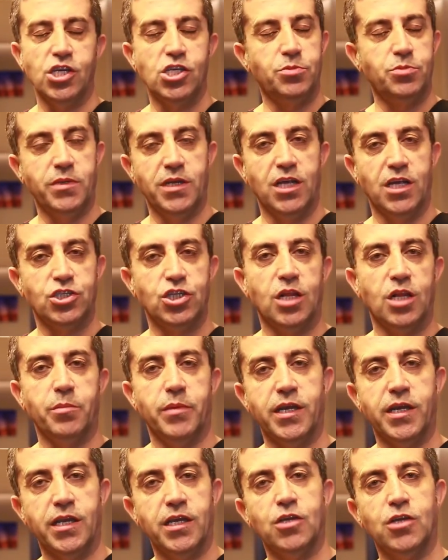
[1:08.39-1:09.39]
The
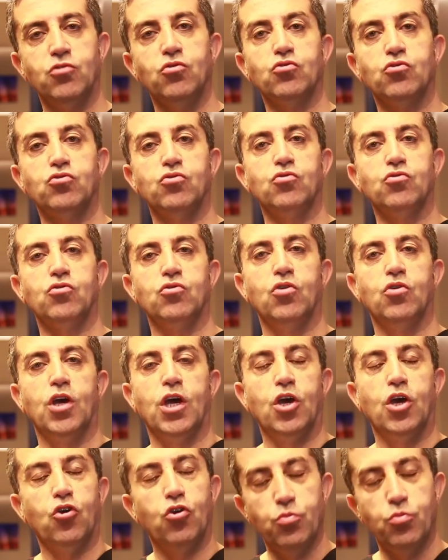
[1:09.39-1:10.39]
medications that
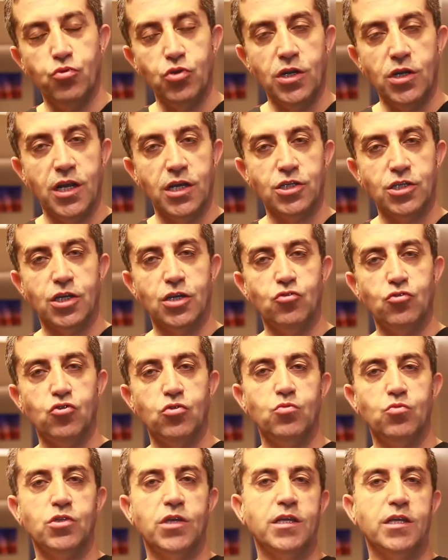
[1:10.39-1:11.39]
should be used after hair
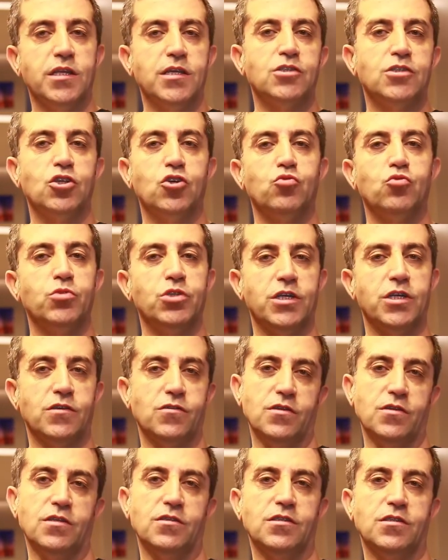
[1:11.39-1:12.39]
transplantation
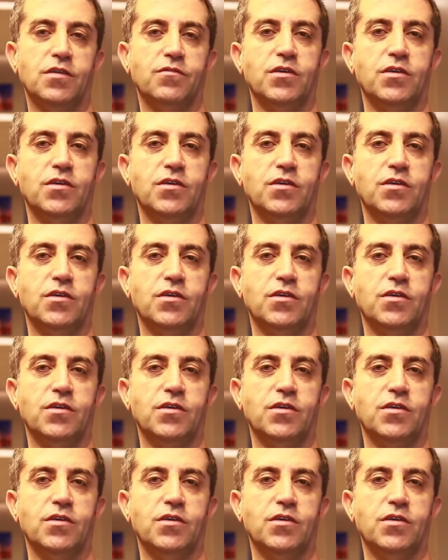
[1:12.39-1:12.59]
operation